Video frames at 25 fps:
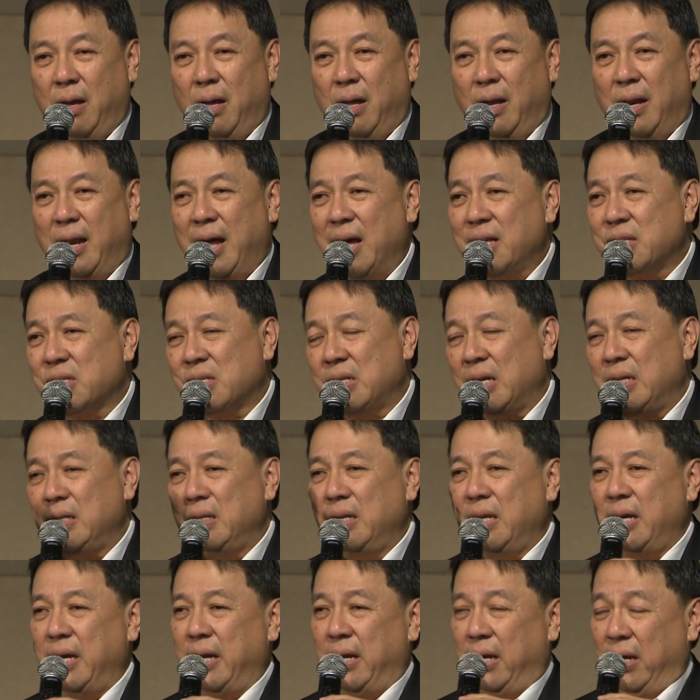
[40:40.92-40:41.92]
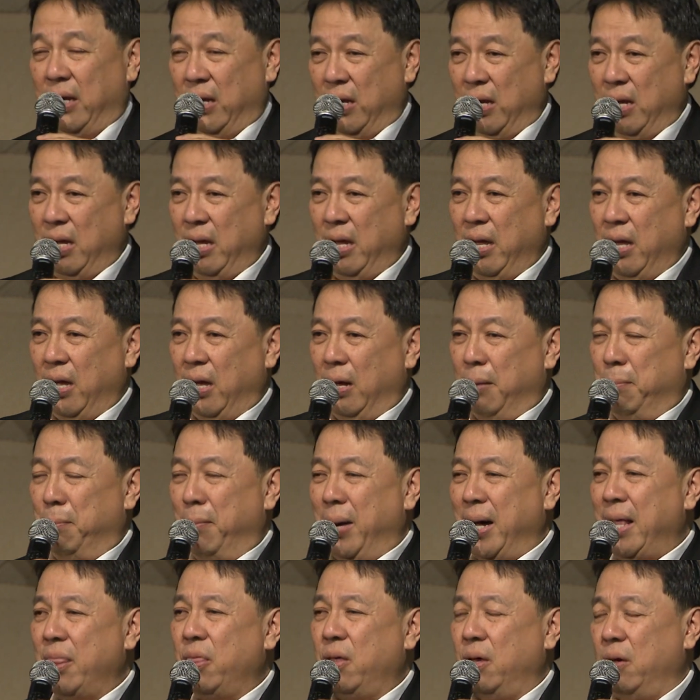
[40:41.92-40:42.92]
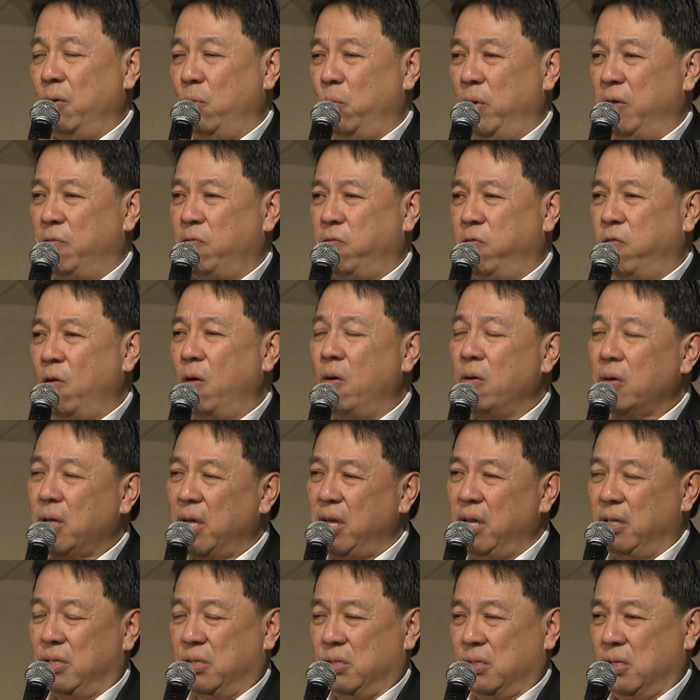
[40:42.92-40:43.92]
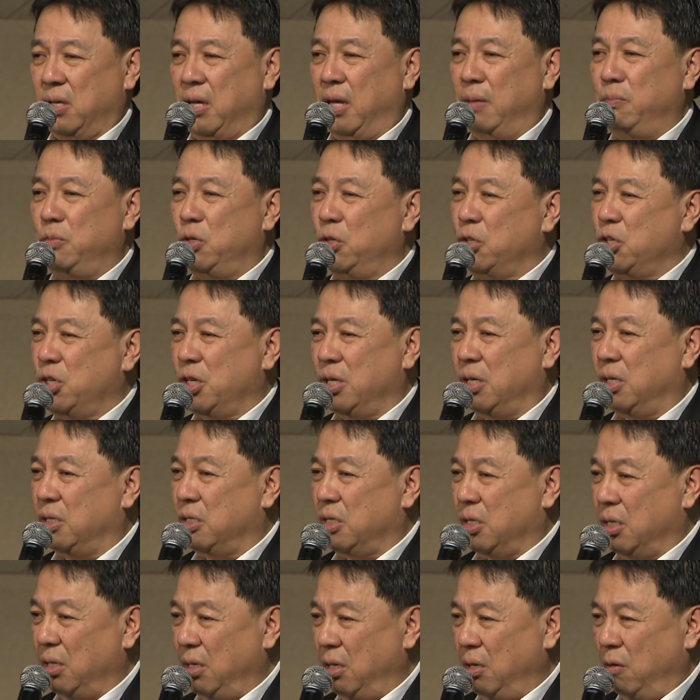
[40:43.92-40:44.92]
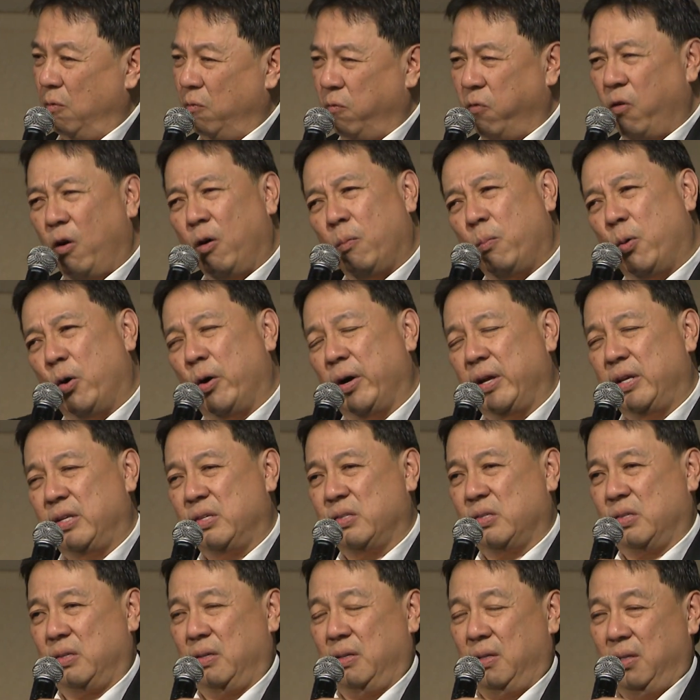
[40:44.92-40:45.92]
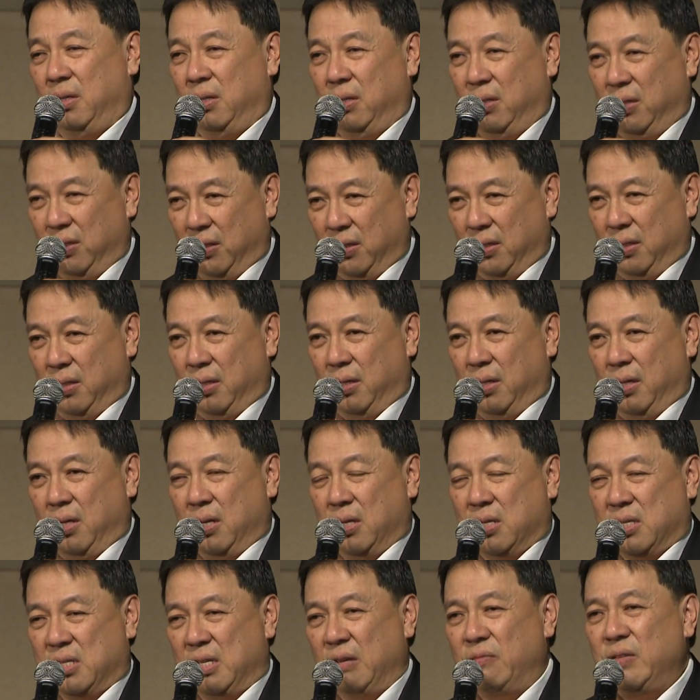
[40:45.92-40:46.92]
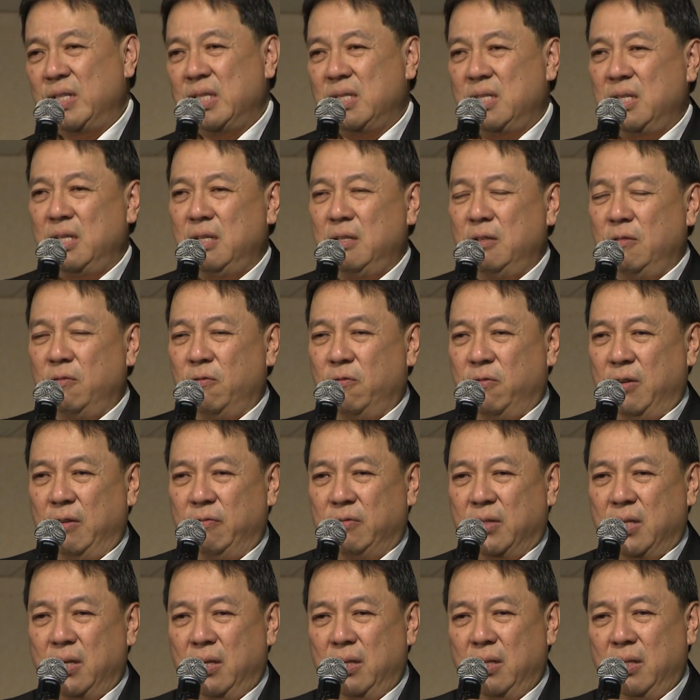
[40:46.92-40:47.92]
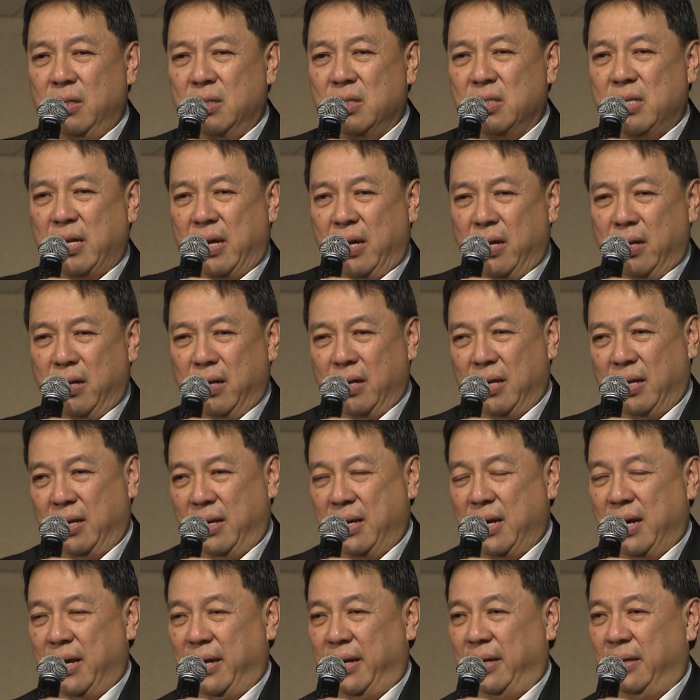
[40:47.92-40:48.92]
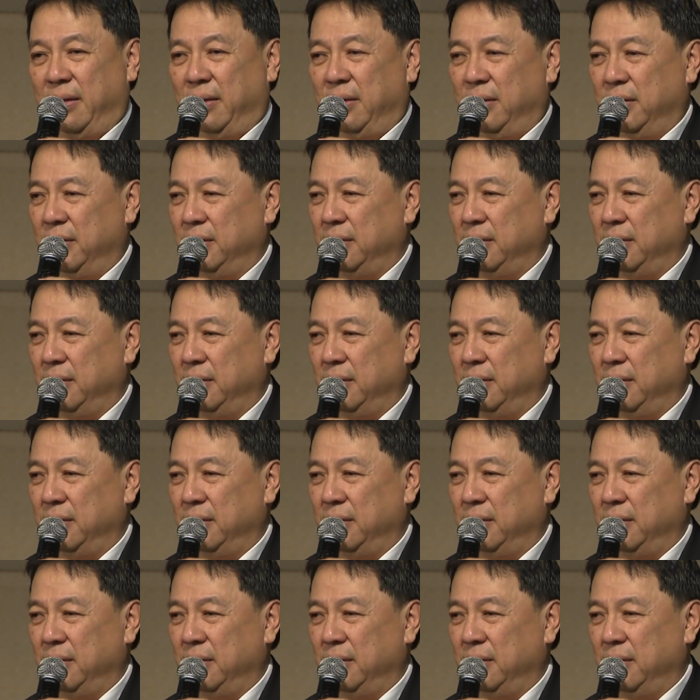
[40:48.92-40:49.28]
Last Sunday, a mother with four kids came to church, four boys, 17, 15, 10, and 9.